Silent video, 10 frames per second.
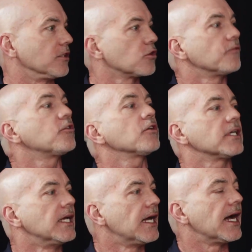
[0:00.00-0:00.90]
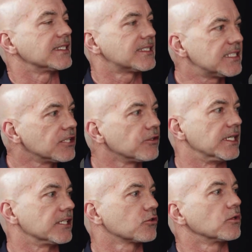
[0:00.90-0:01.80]
So if you're a, a
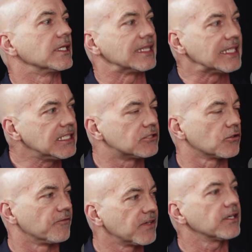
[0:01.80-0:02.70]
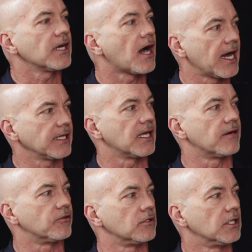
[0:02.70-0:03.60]
serious or an elite or very high
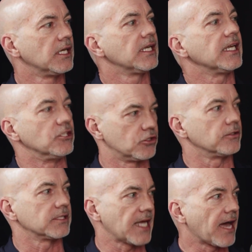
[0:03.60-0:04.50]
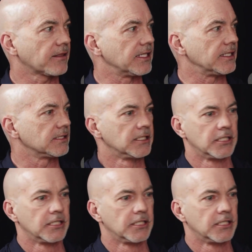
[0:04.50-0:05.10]
level endurance athlete,